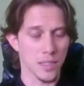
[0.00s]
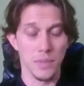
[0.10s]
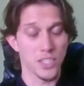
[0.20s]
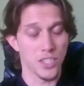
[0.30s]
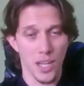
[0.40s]

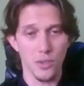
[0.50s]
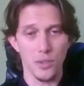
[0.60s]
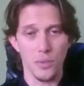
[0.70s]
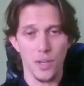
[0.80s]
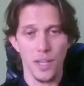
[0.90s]
much
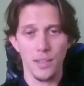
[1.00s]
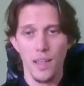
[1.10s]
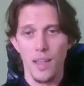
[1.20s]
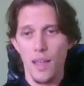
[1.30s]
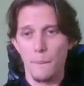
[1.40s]
echo, right?
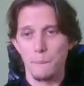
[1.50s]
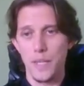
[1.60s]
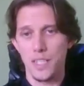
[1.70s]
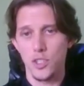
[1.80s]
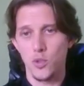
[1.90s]

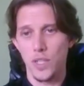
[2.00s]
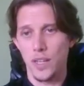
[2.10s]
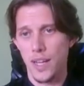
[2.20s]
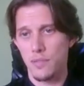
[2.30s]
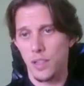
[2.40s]
Because we
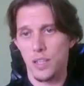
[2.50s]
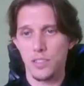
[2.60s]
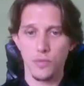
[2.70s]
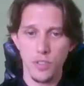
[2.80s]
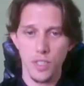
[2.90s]
have
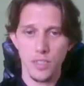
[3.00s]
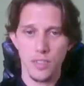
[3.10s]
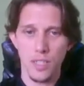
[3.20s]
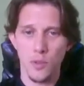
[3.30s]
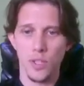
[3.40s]
lots of
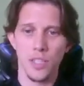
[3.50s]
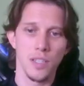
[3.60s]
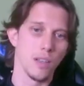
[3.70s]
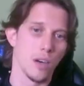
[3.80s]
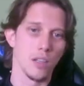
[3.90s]
units and we
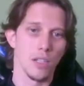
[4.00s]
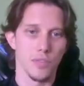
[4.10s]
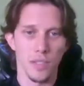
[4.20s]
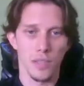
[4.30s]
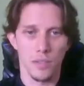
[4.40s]
need all of
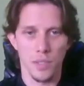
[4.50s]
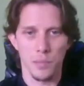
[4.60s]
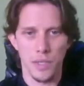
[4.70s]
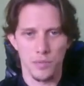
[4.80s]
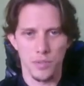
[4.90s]
them on the
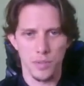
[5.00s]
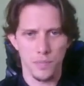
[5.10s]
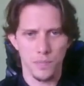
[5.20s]
battlefield.